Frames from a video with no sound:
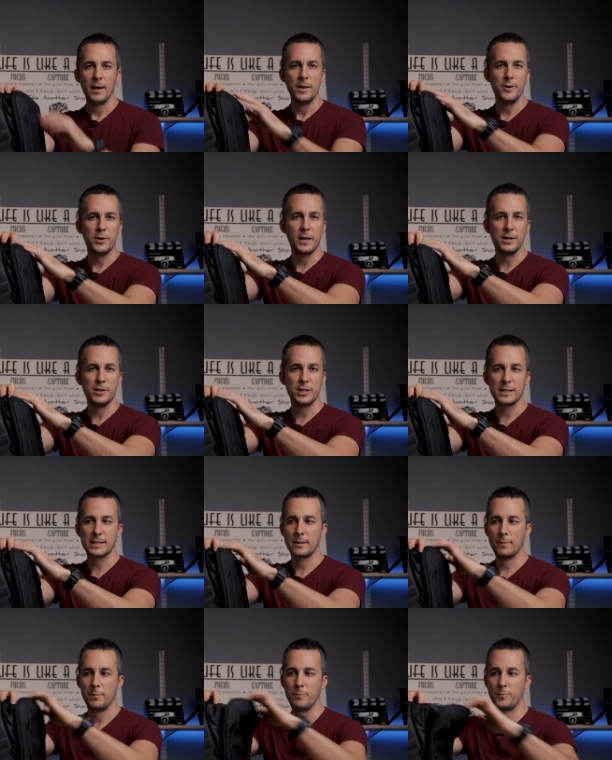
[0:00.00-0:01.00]
you can just
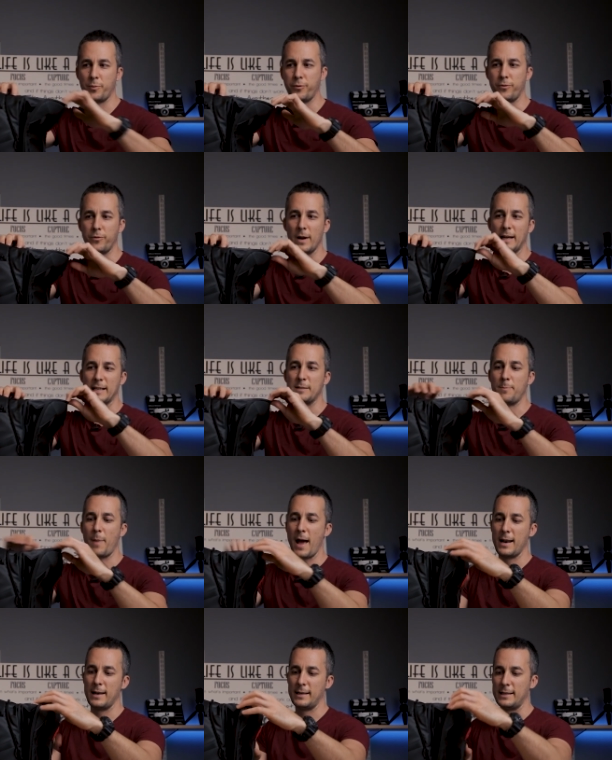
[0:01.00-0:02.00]

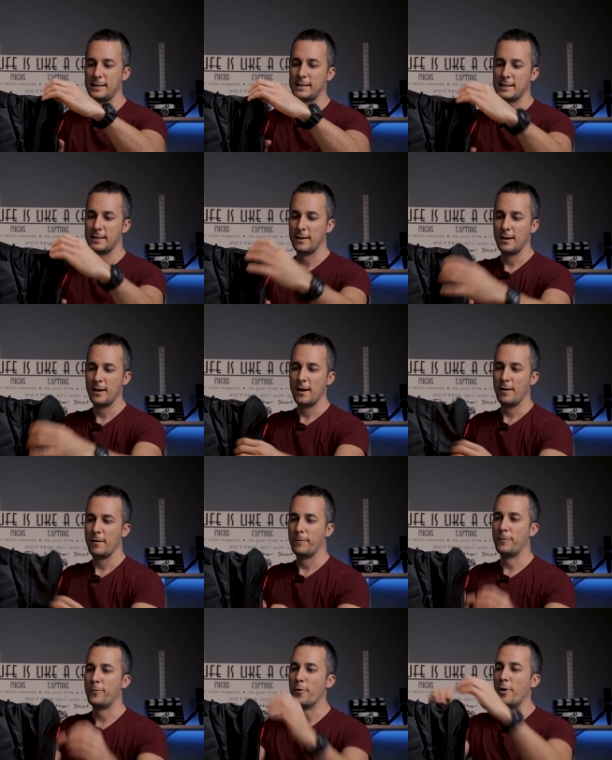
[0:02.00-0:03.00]
expand this
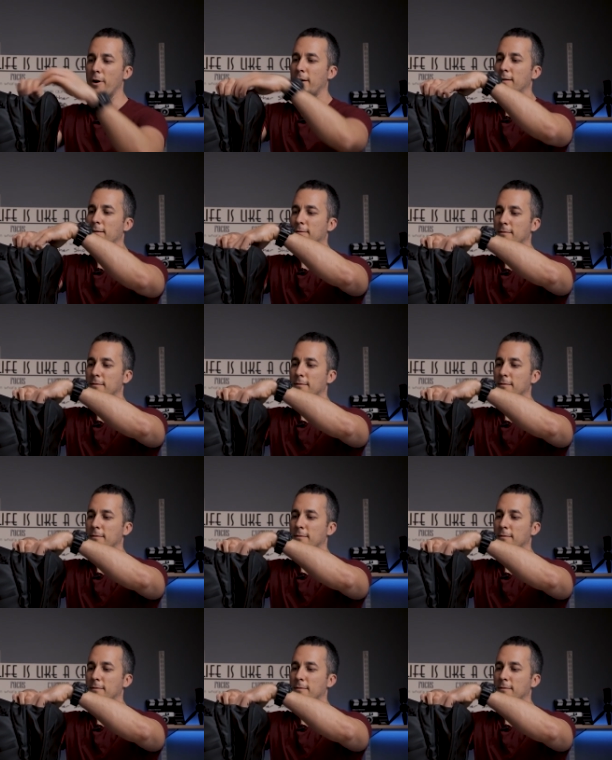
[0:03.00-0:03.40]
for